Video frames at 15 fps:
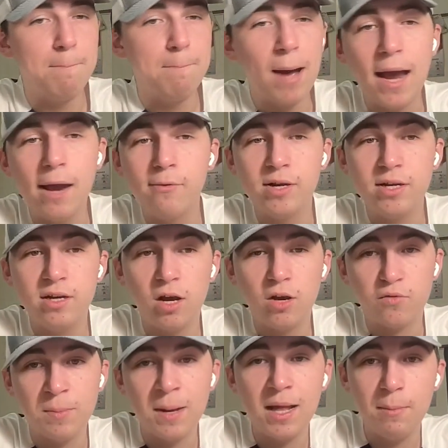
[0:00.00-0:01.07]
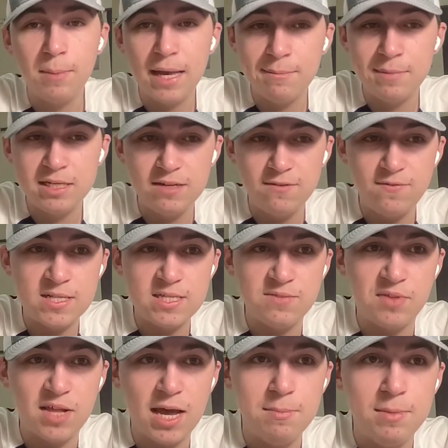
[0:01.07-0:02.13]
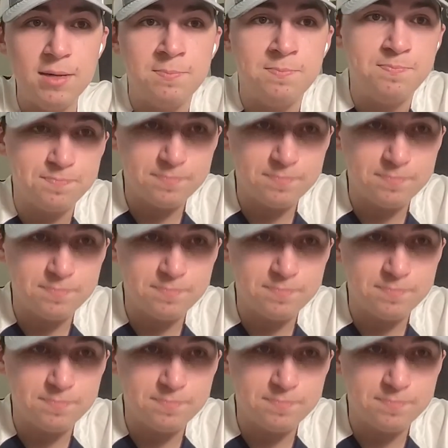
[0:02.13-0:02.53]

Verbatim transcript: Byron Young from Alabama, defensive lineman.